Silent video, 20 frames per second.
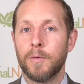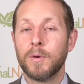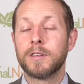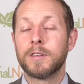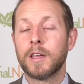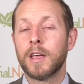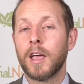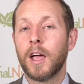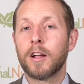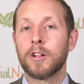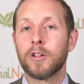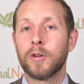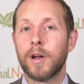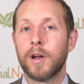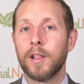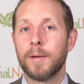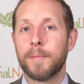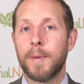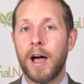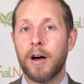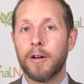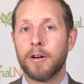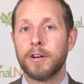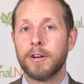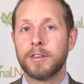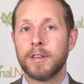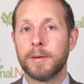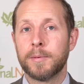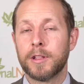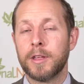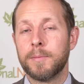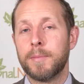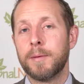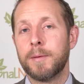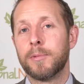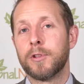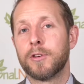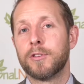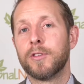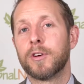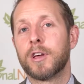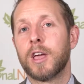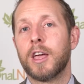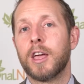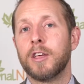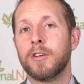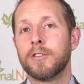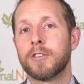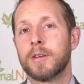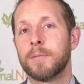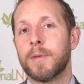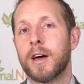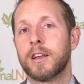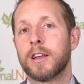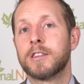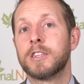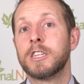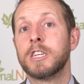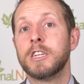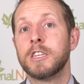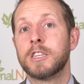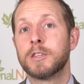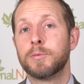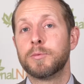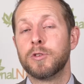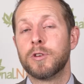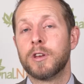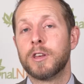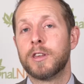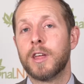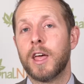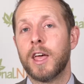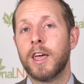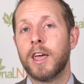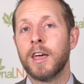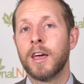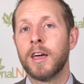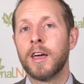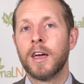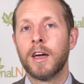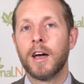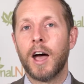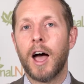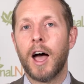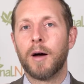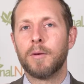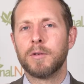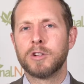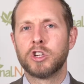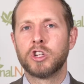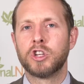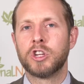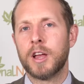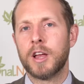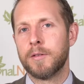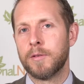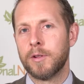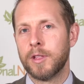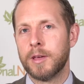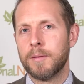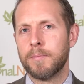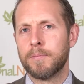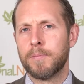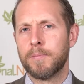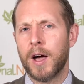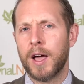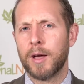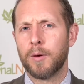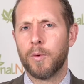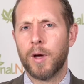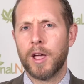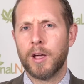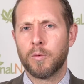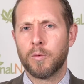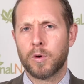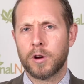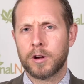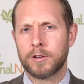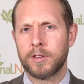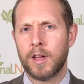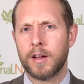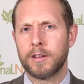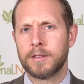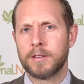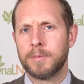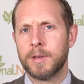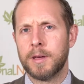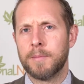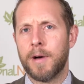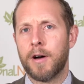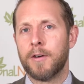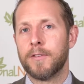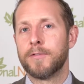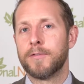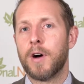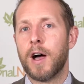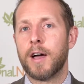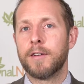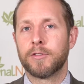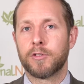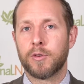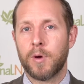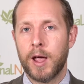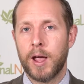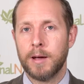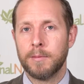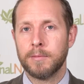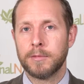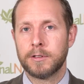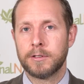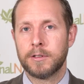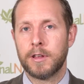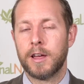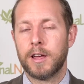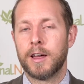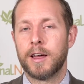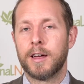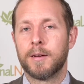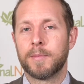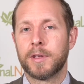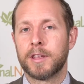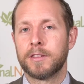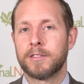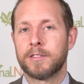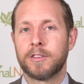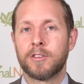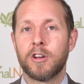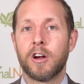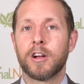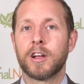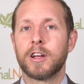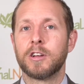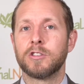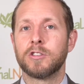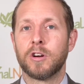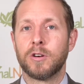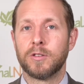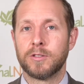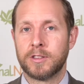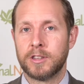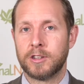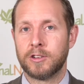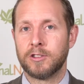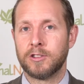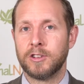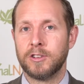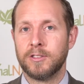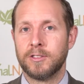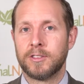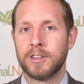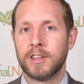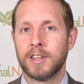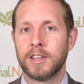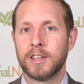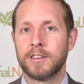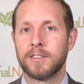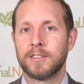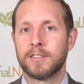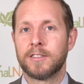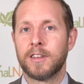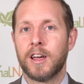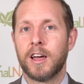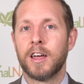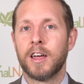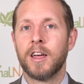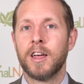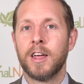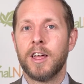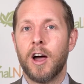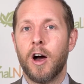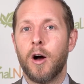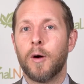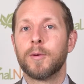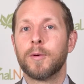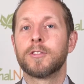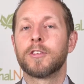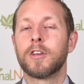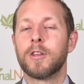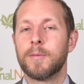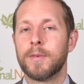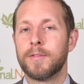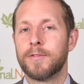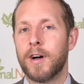When taking a chlorella powder, typically people are looking at using about a teaspoon a day, which generally by weight works out to be about 5 grams, because the target dose that you're using is always going to be